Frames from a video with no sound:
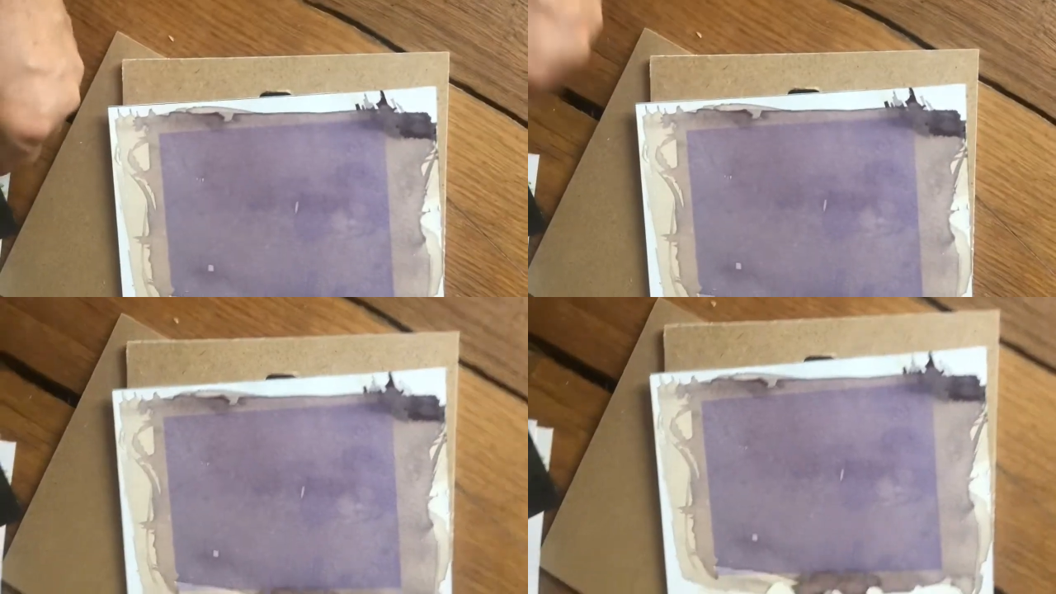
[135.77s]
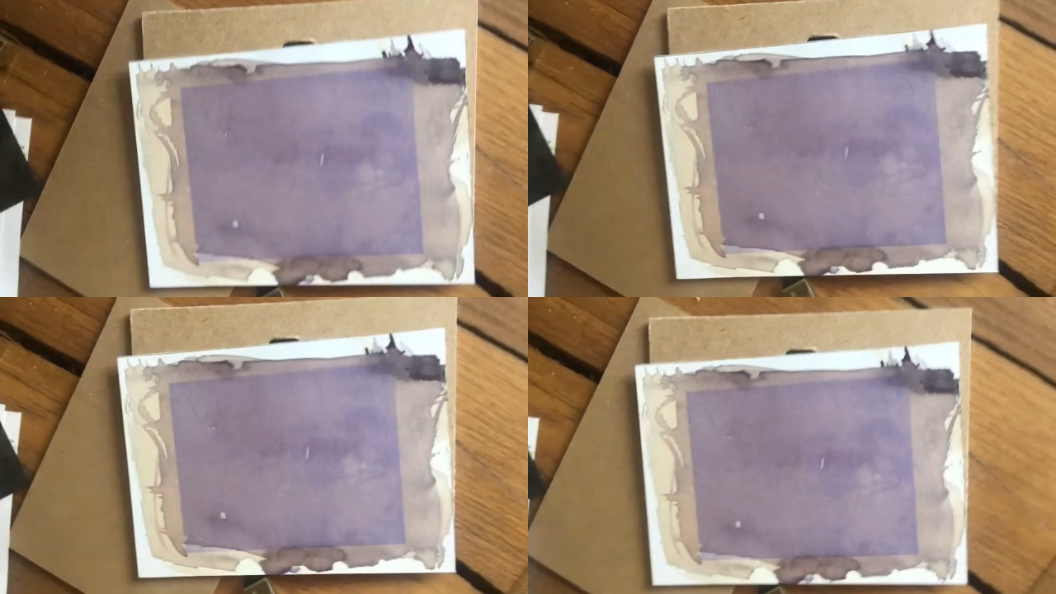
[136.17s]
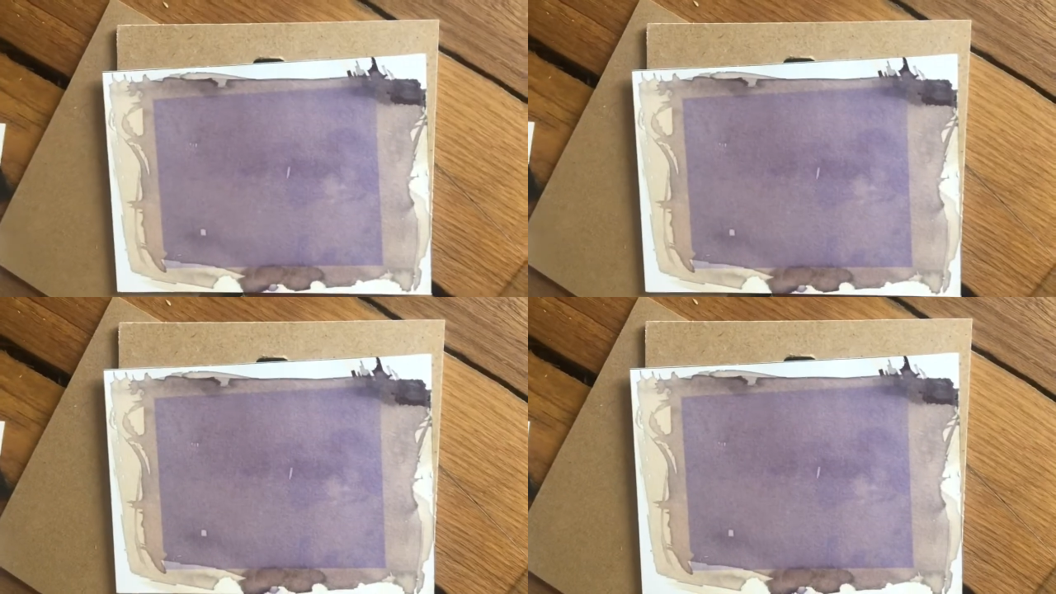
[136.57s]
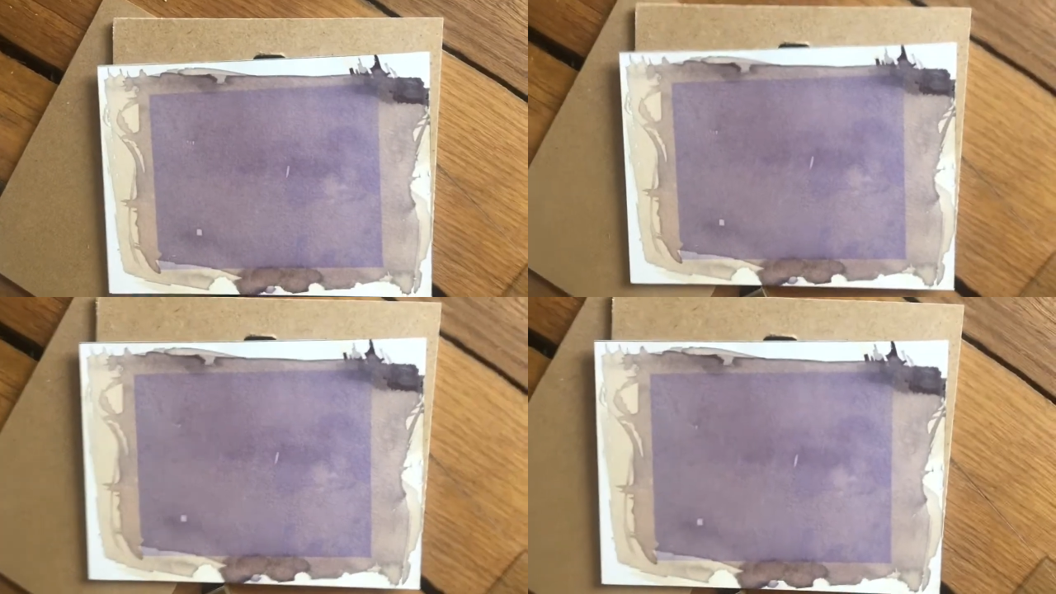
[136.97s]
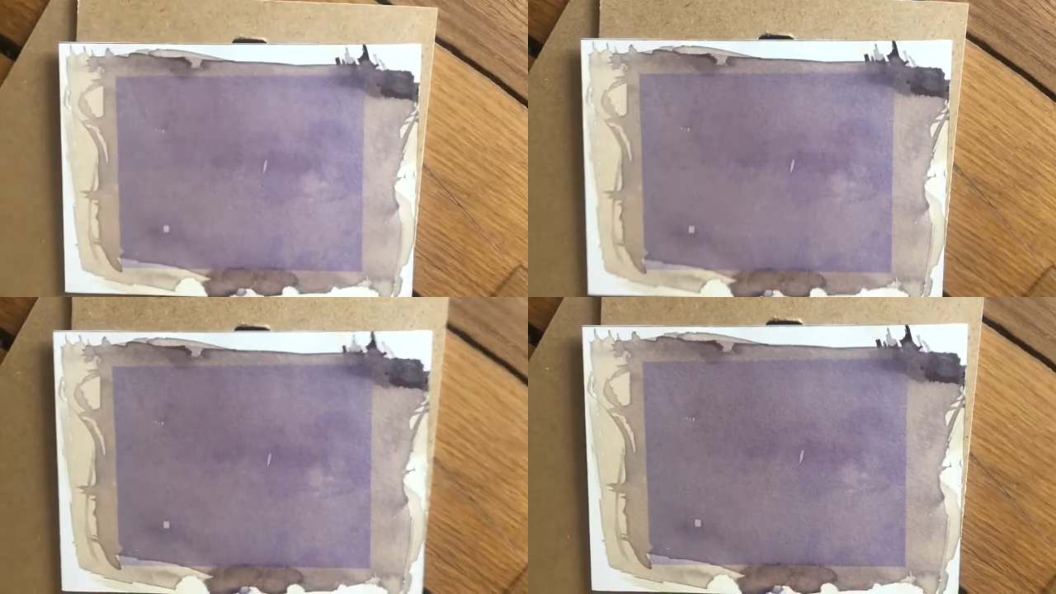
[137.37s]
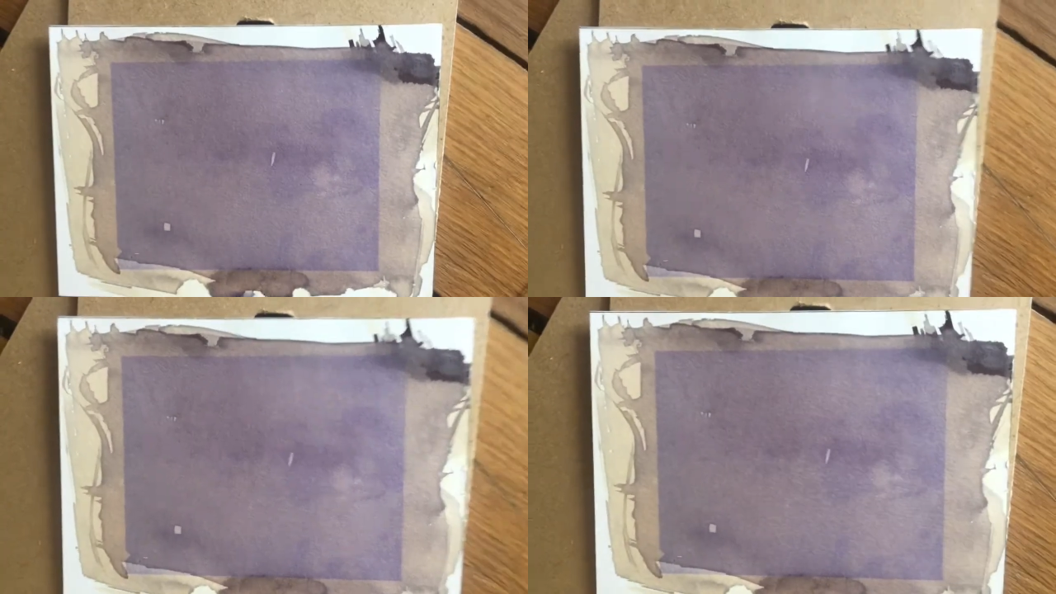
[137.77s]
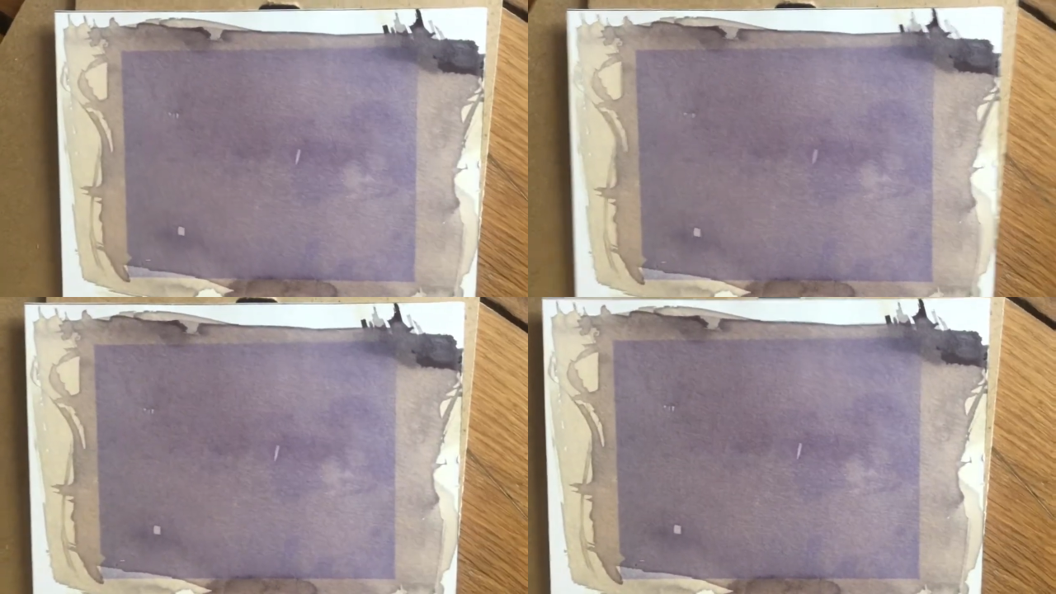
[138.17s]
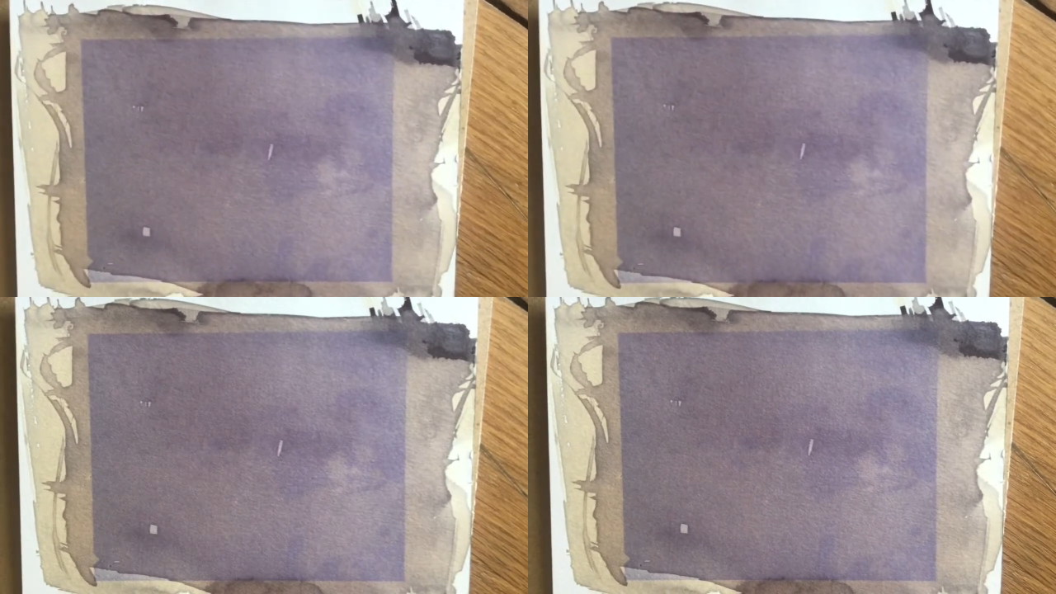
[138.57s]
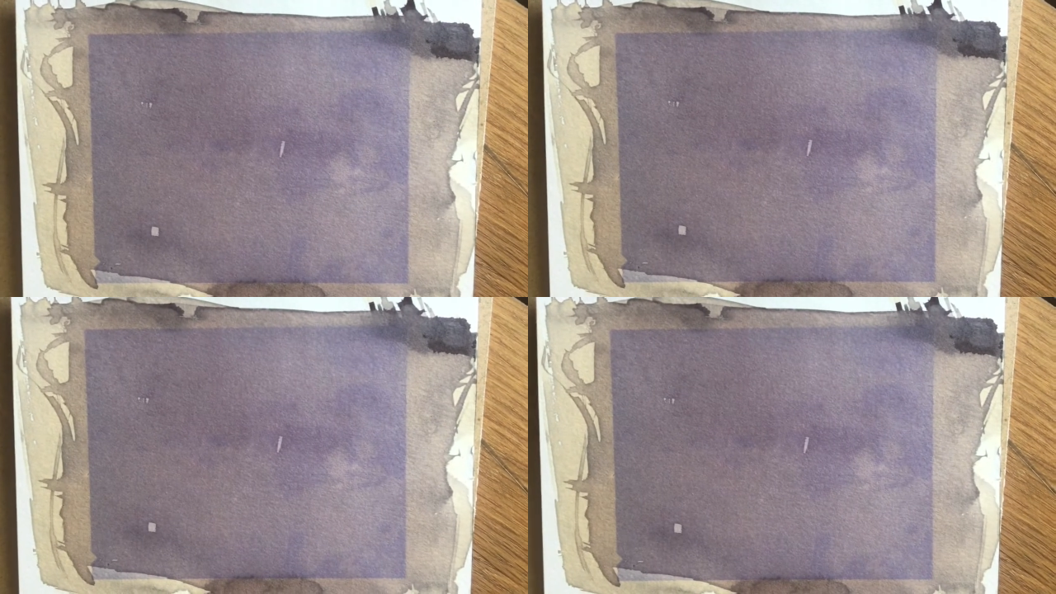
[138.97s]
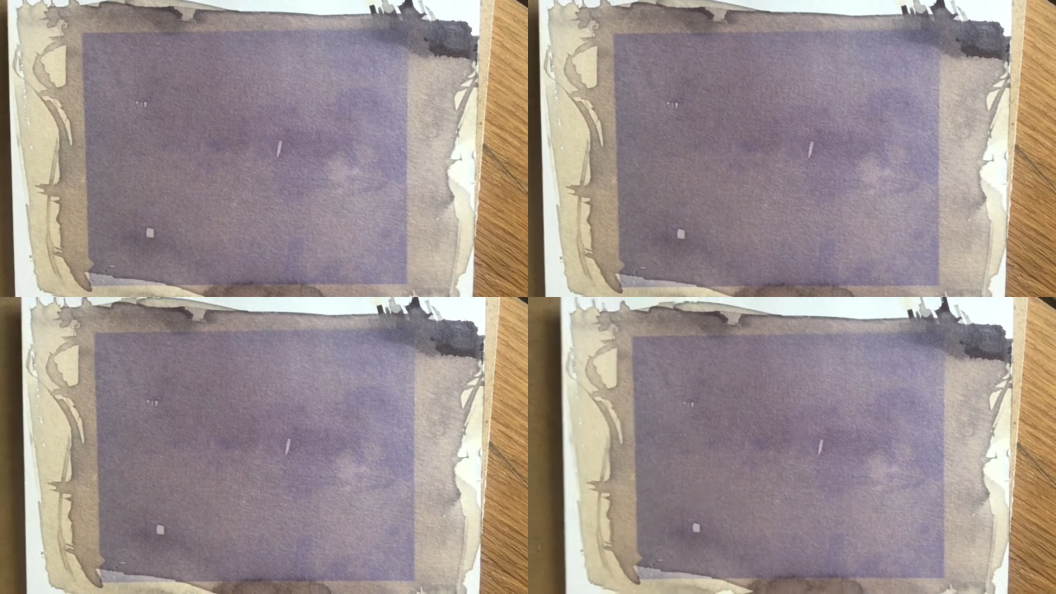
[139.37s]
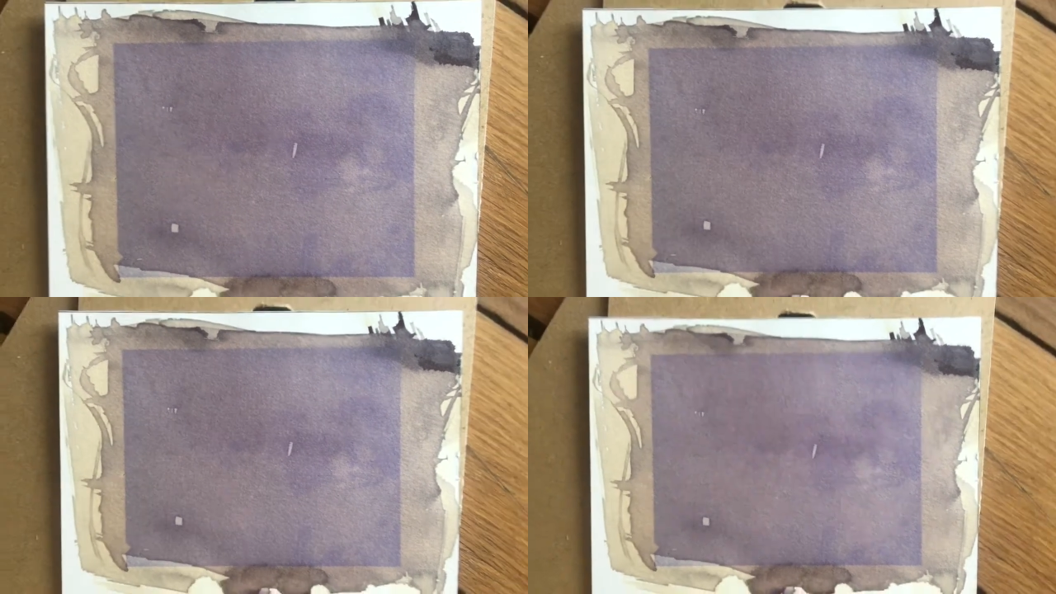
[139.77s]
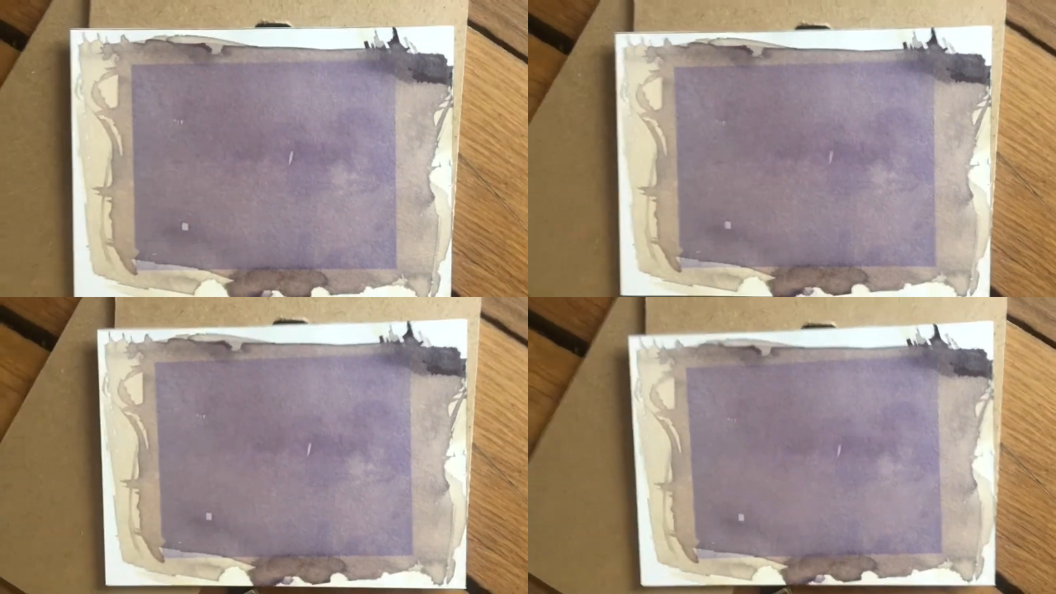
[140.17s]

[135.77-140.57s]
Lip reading: [unreadable: no face in view]